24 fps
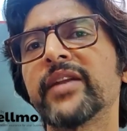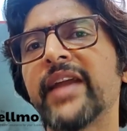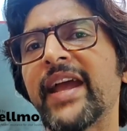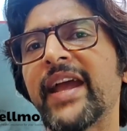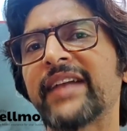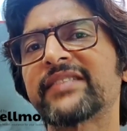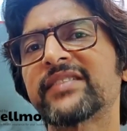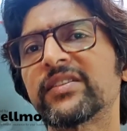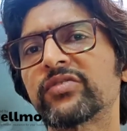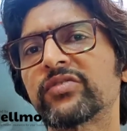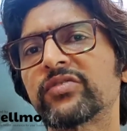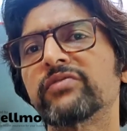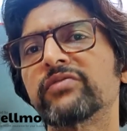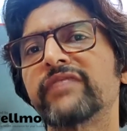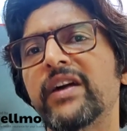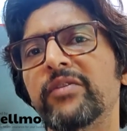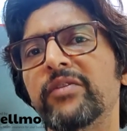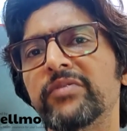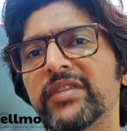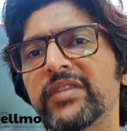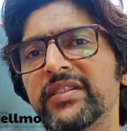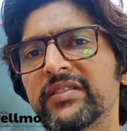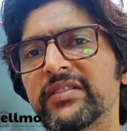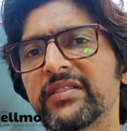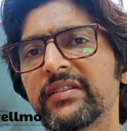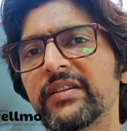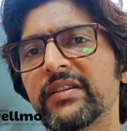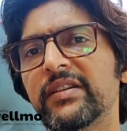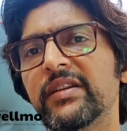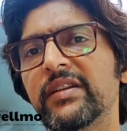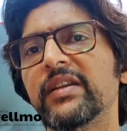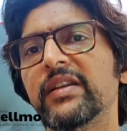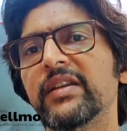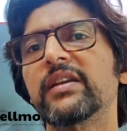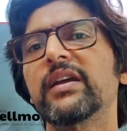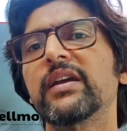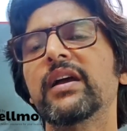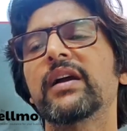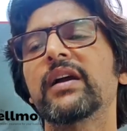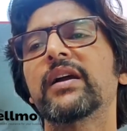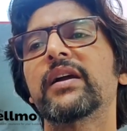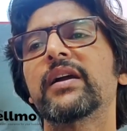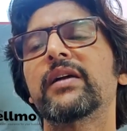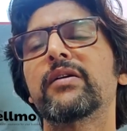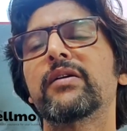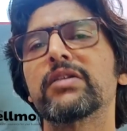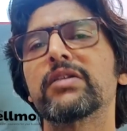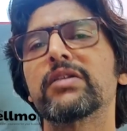access to founders
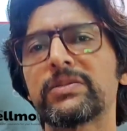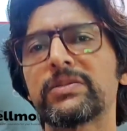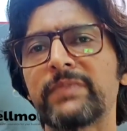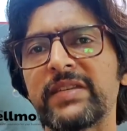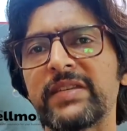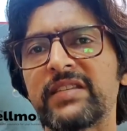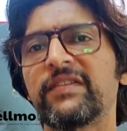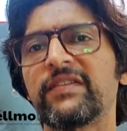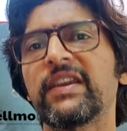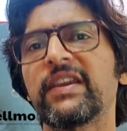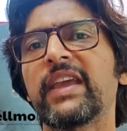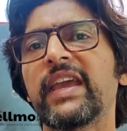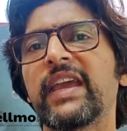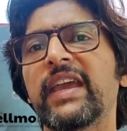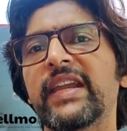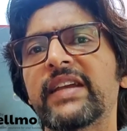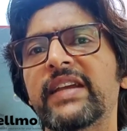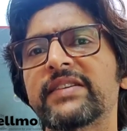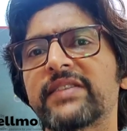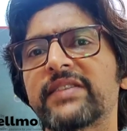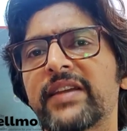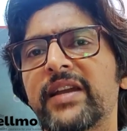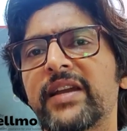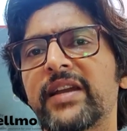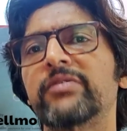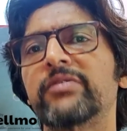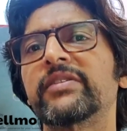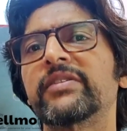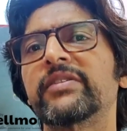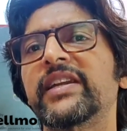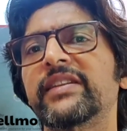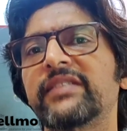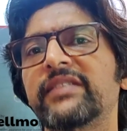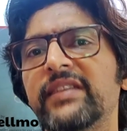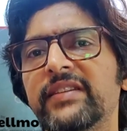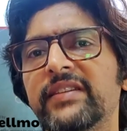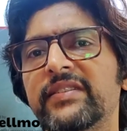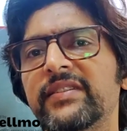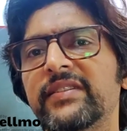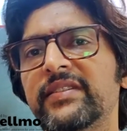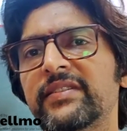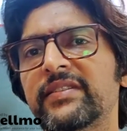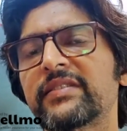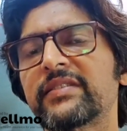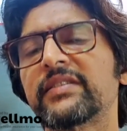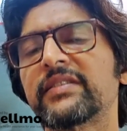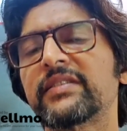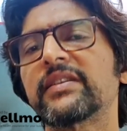on specific areas around their
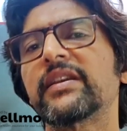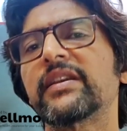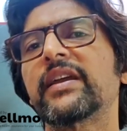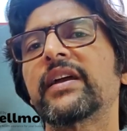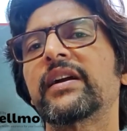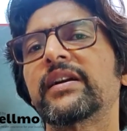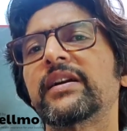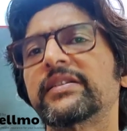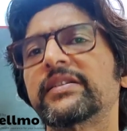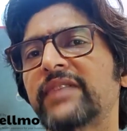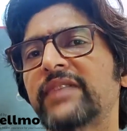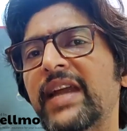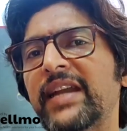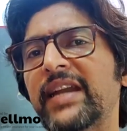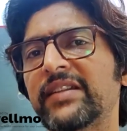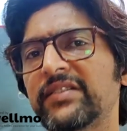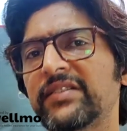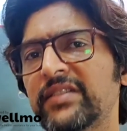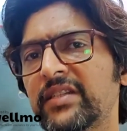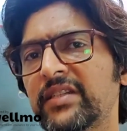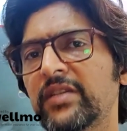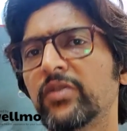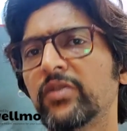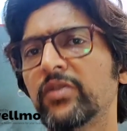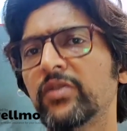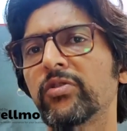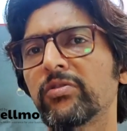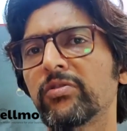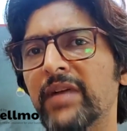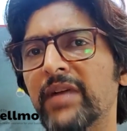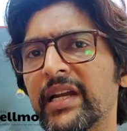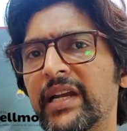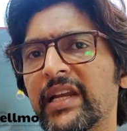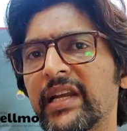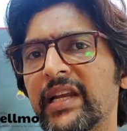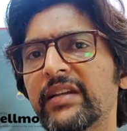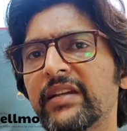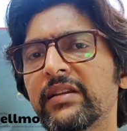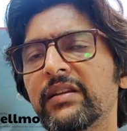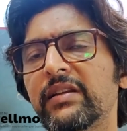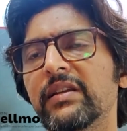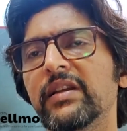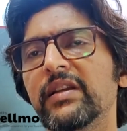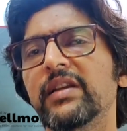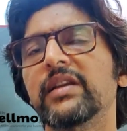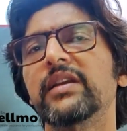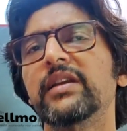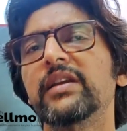thesis, strategy, go-to-market.
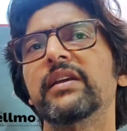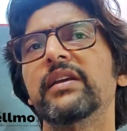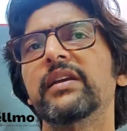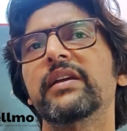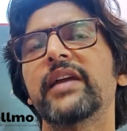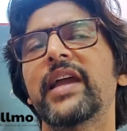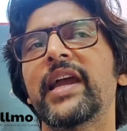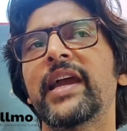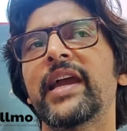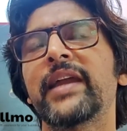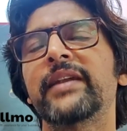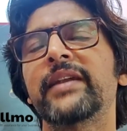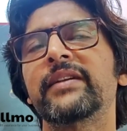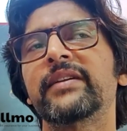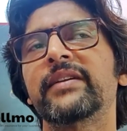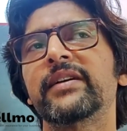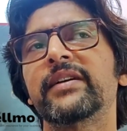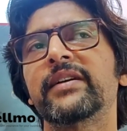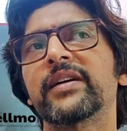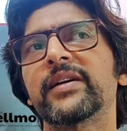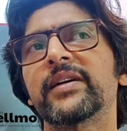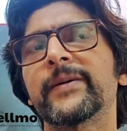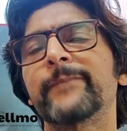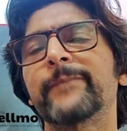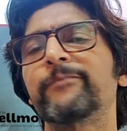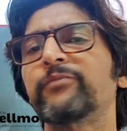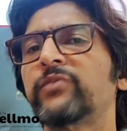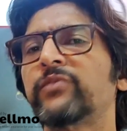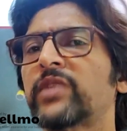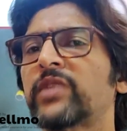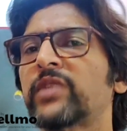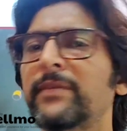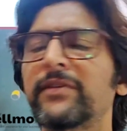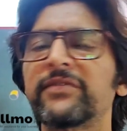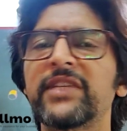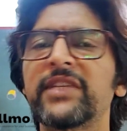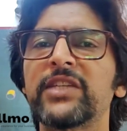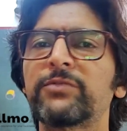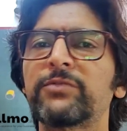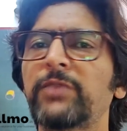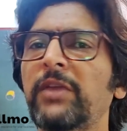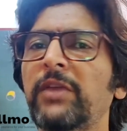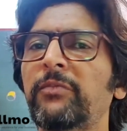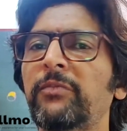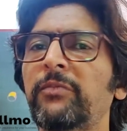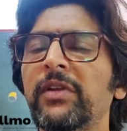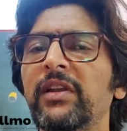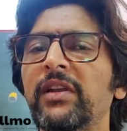And some of these
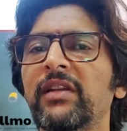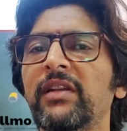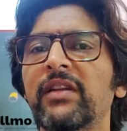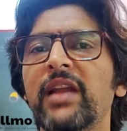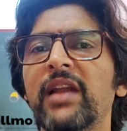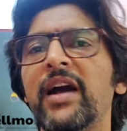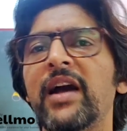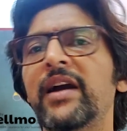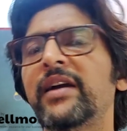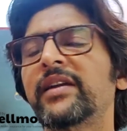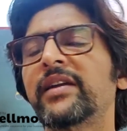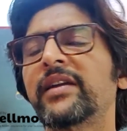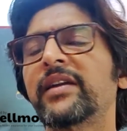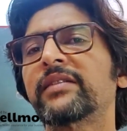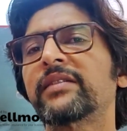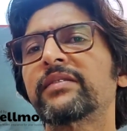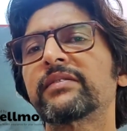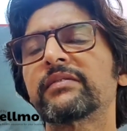people are,